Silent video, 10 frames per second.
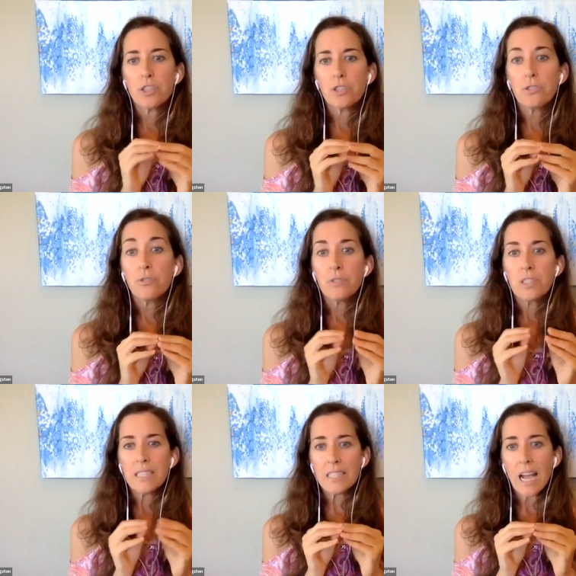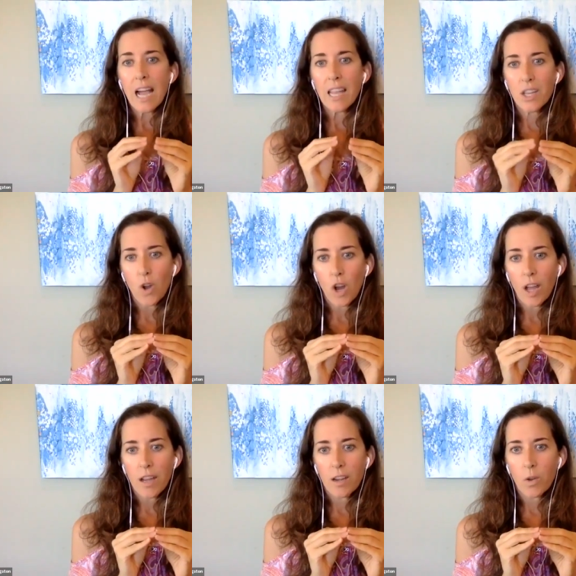to decide
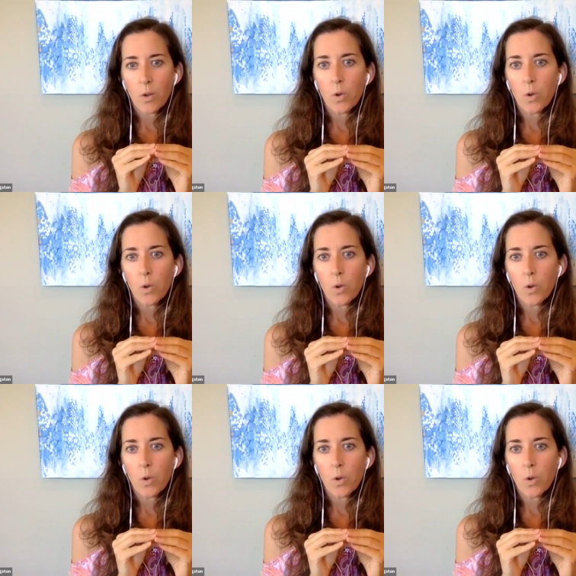on